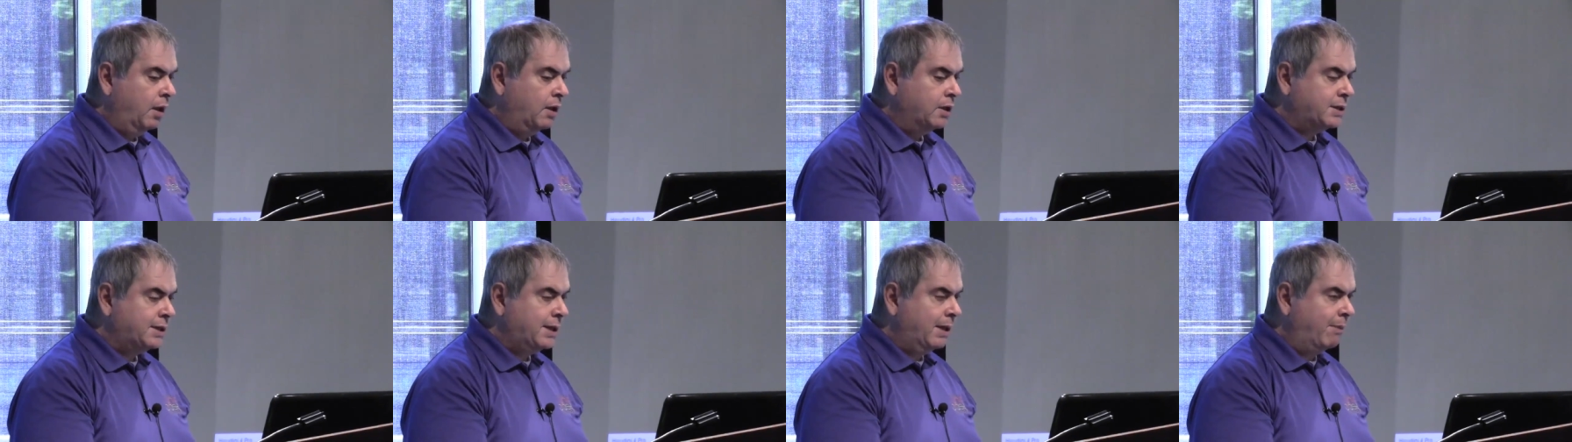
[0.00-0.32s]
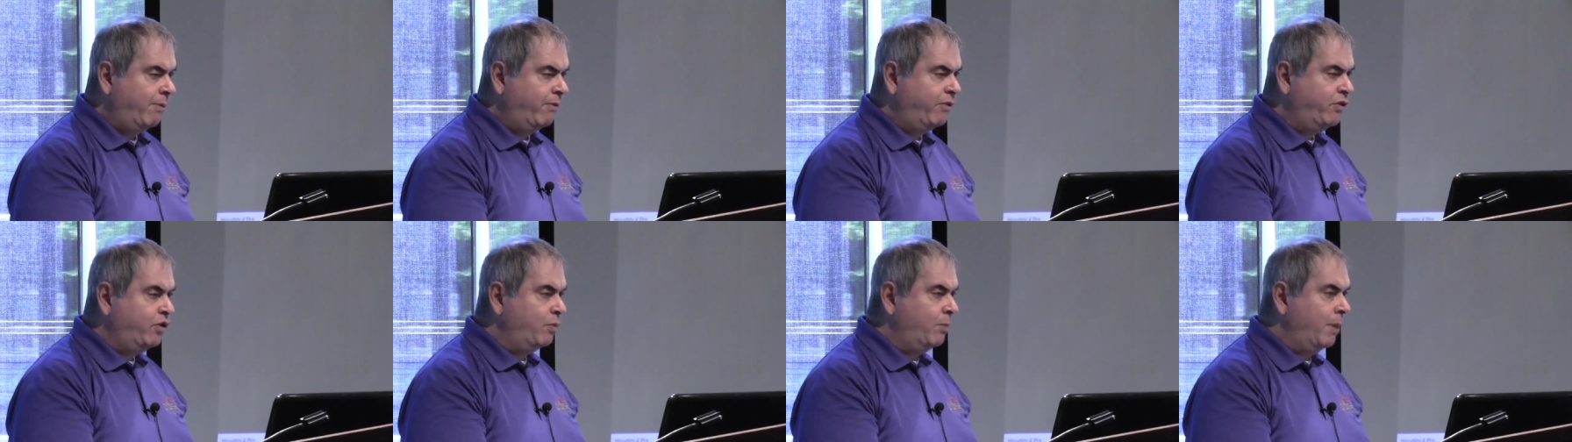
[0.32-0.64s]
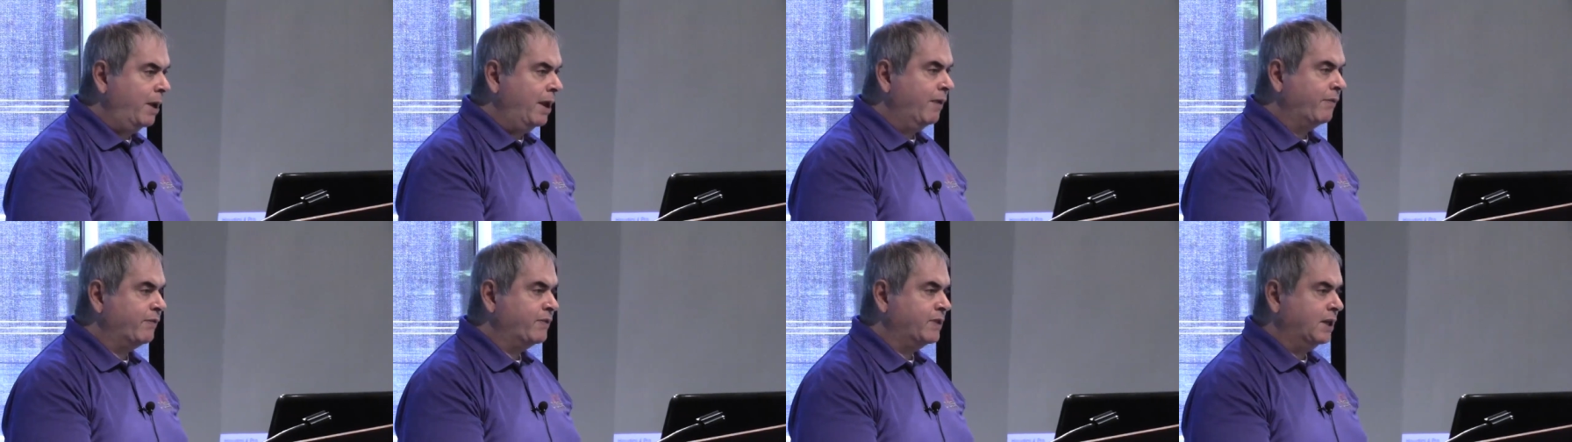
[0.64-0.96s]
Some of you
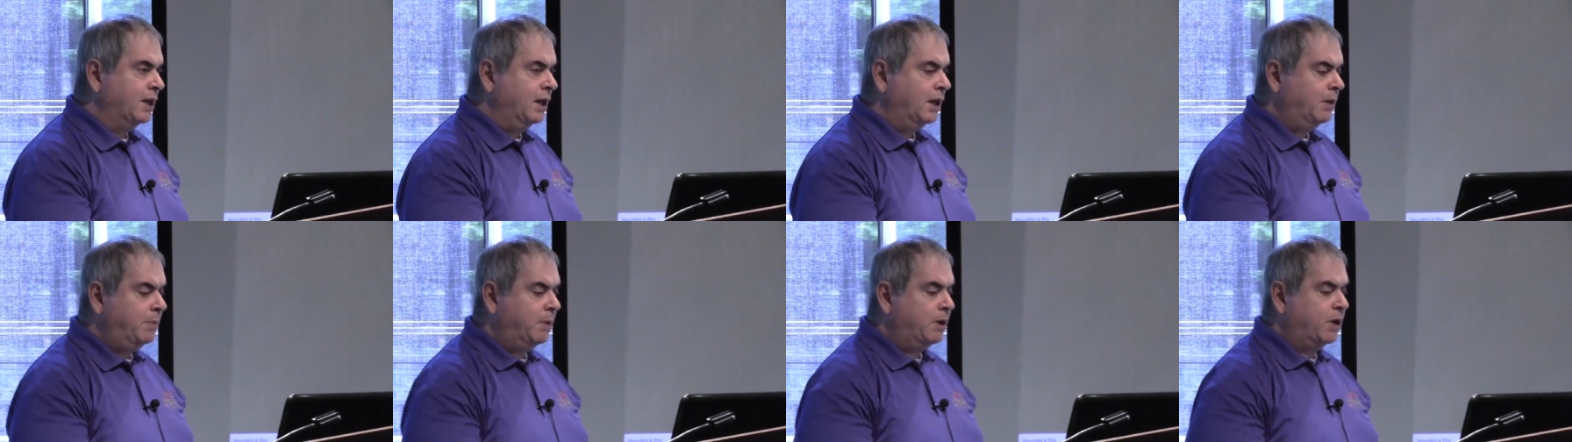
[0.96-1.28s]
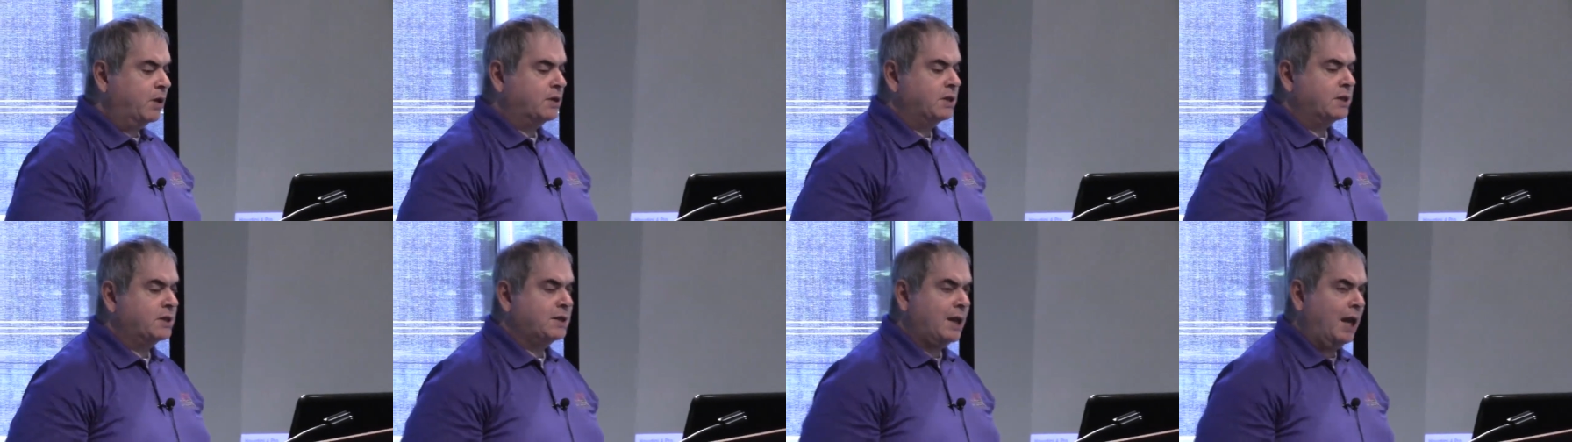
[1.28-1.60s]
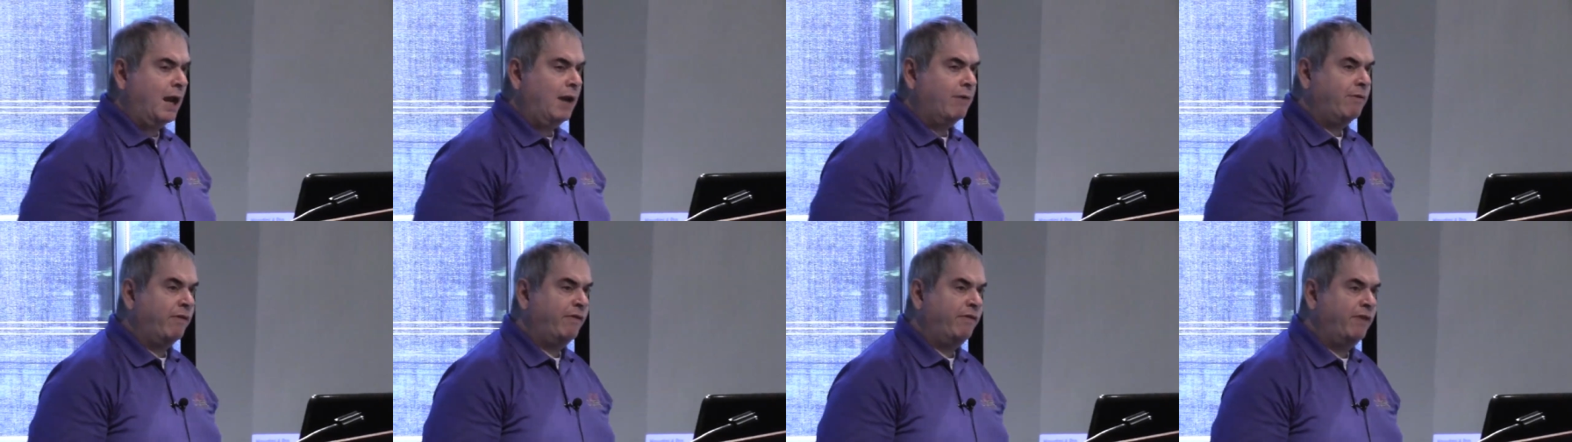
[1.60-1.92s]
may have seen it because it's
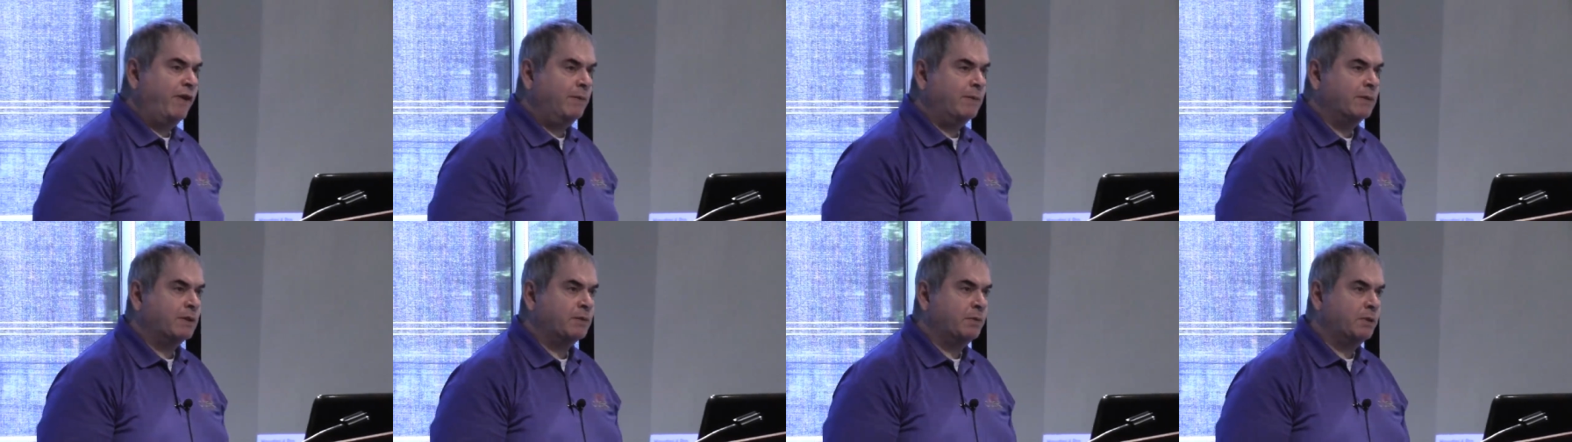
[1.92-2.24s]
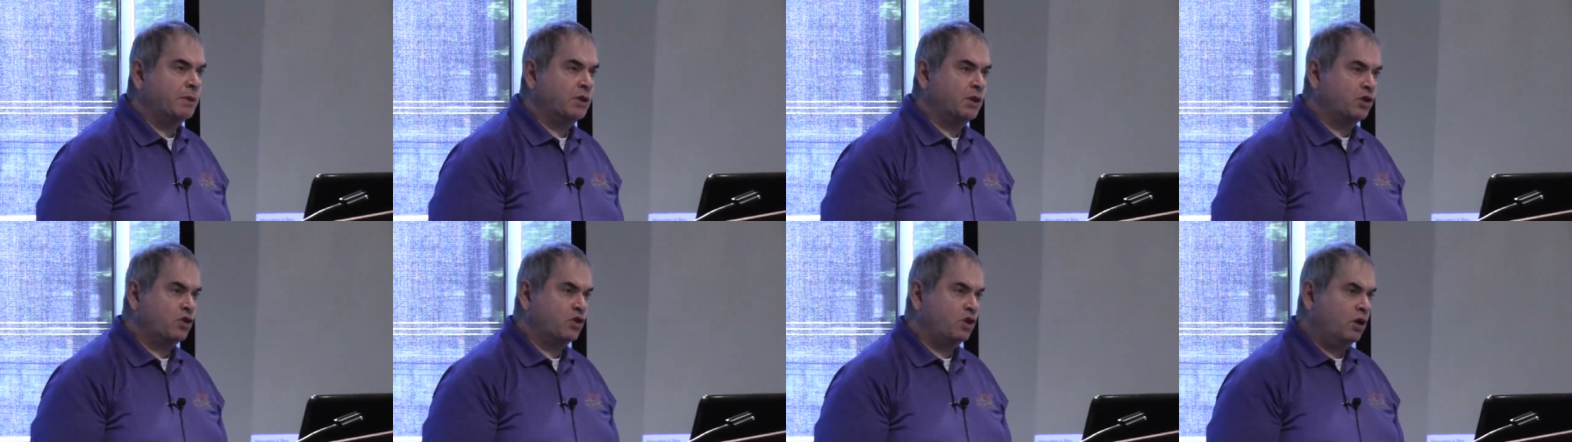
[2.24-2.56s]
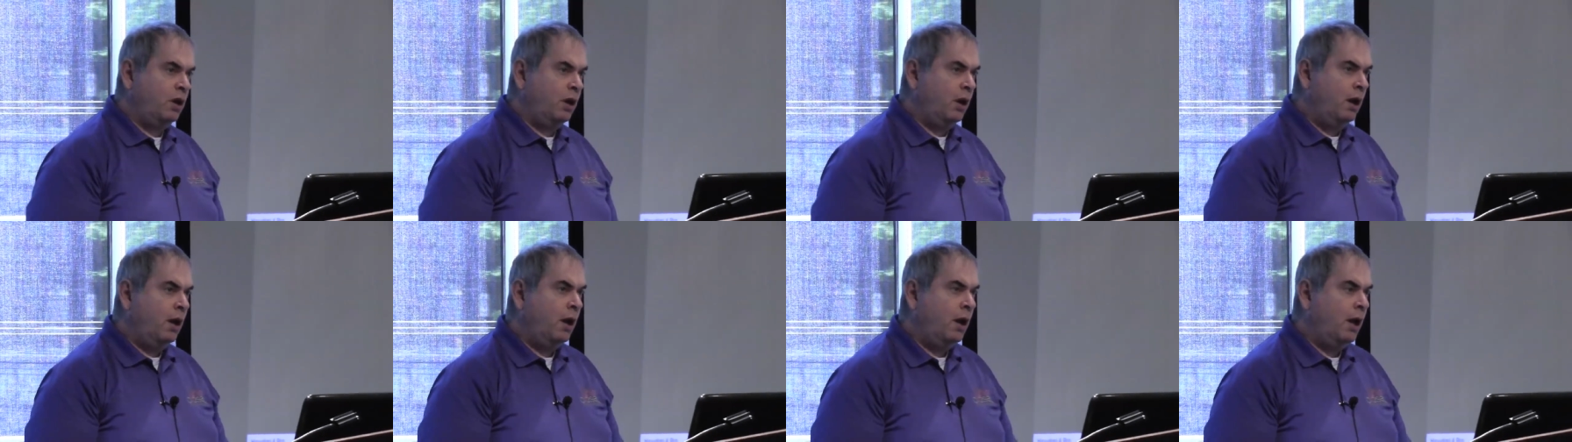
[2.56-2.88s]
kind of a famous
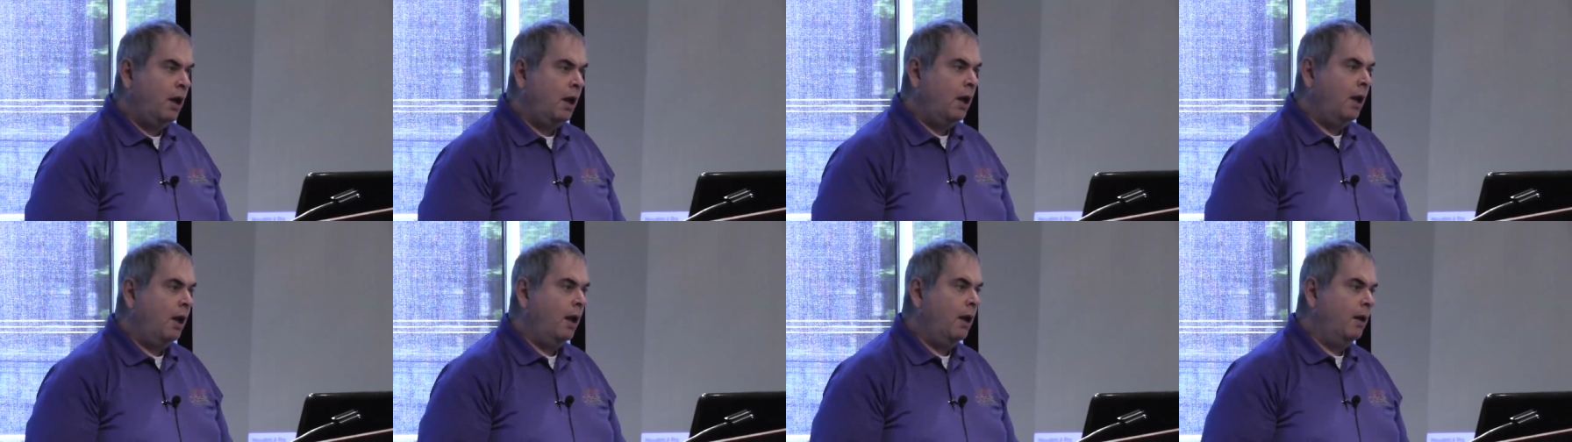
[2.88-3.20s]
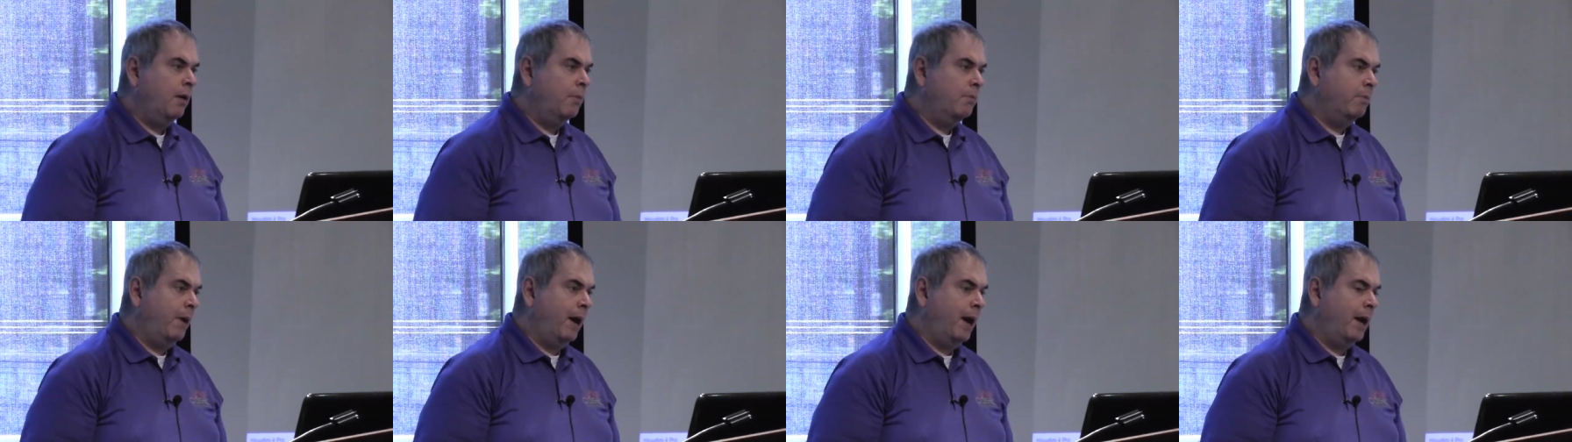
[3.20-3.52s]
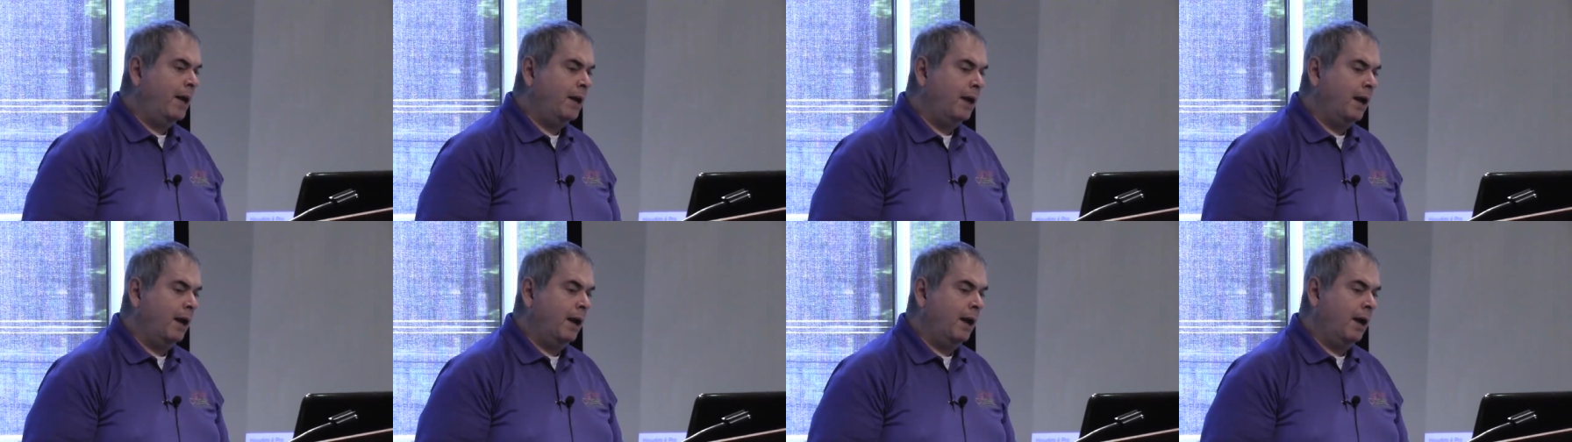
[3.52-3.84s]
position
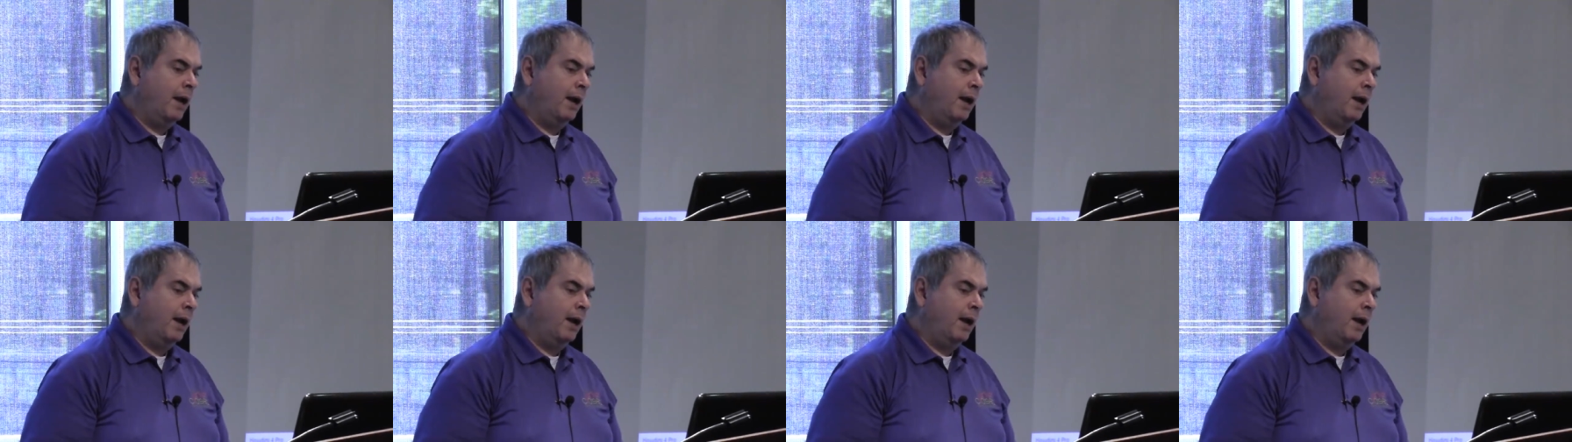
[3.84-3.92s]
by